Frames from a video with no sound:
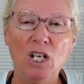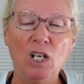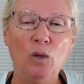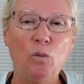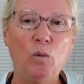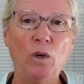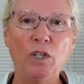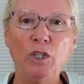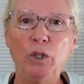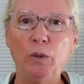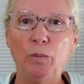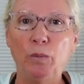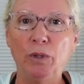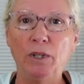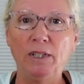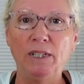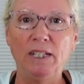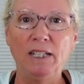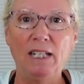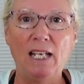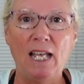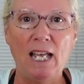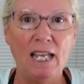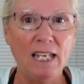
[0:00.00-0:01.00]
when you put
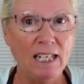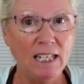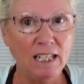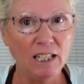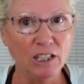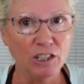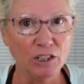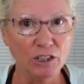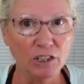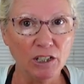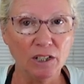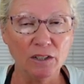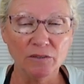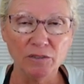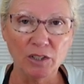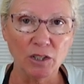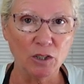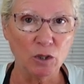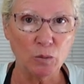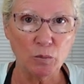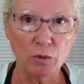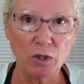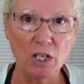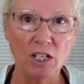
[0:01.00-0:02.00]
either of
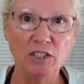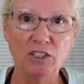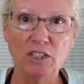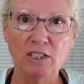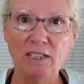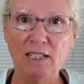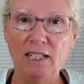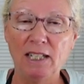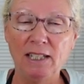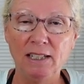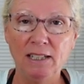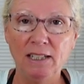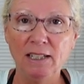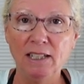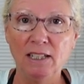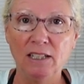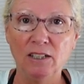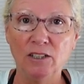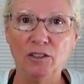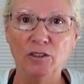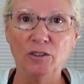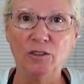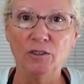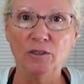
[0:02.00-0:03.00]
those projects in the
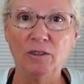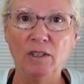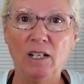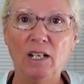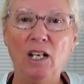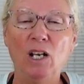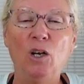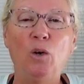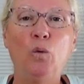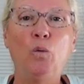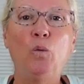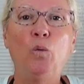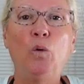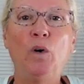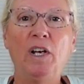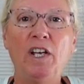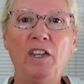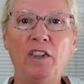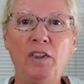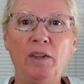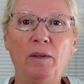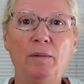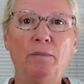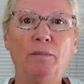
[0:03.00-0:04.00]
kiln
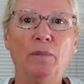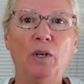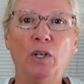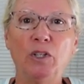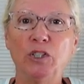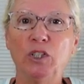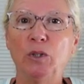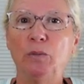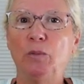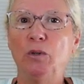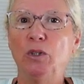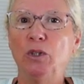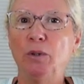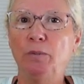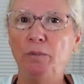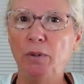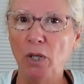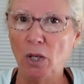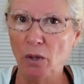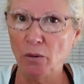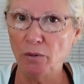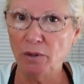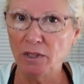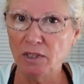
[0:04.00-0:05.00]
with multiple
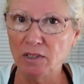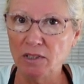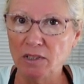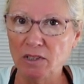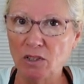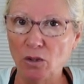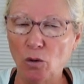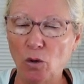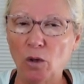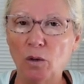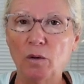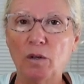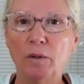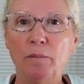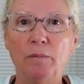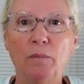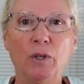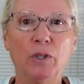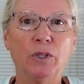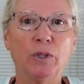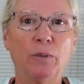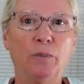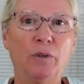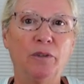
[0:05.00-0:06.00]
components or with
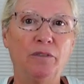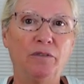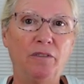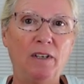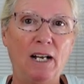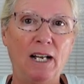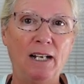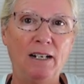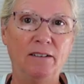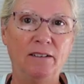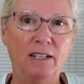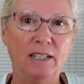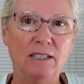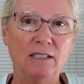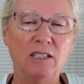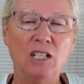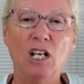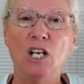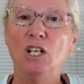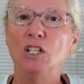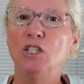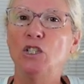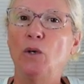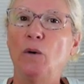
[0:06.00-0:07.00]
multiple firings.
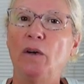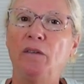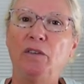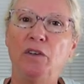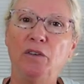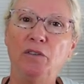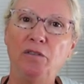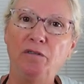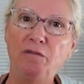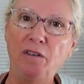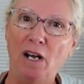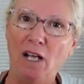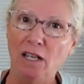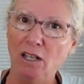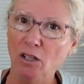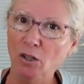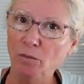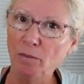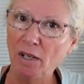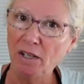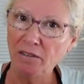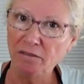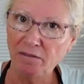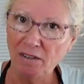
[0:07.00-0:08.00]
So if you follow
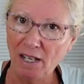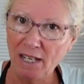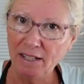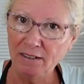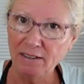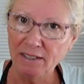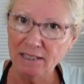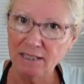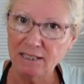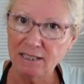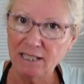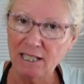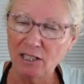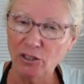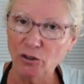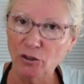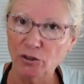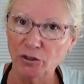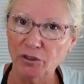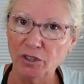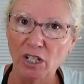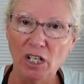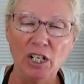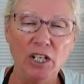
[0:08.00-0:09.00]
my firing
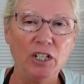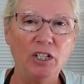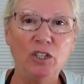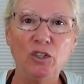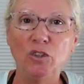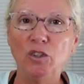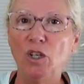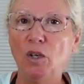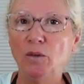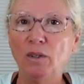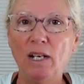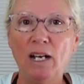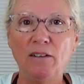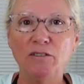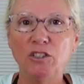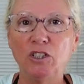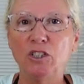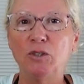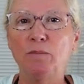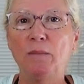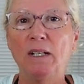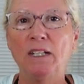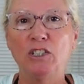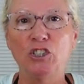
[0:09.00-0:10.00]
schedules, you don't have
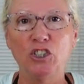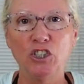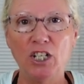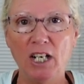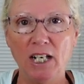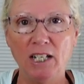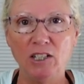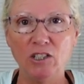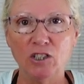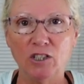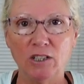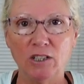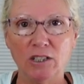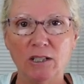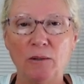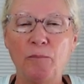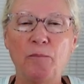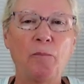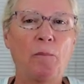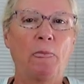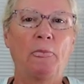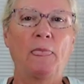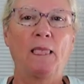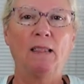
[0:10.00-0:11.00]
to make changes.
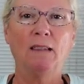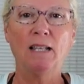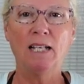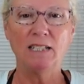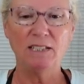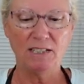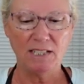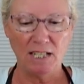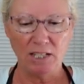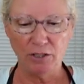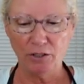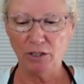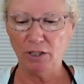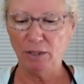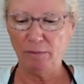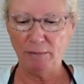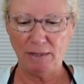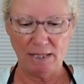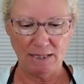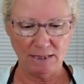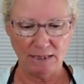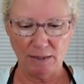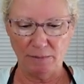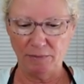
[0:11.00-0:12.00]
Let's say you're going to
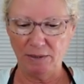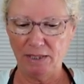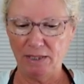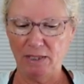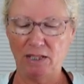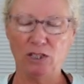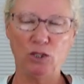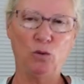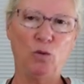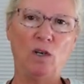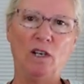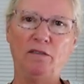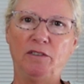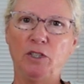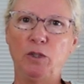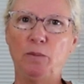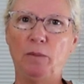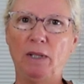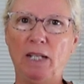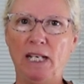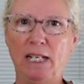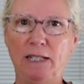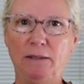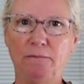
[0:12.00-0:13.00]
make something, a 12-inch
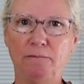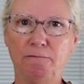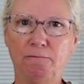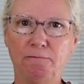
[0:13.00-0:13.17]
plate,